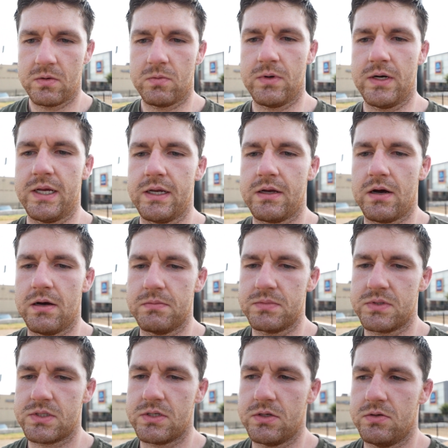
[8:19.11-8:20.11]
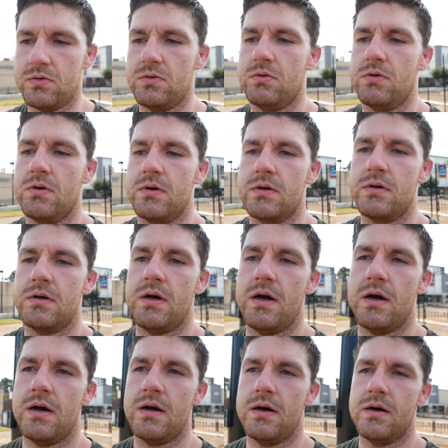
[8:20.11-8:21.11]
when it comes to
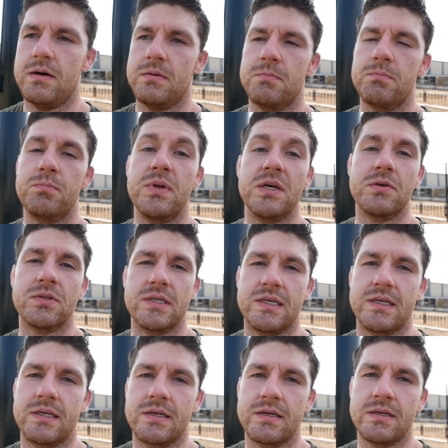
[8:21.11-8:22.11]
building.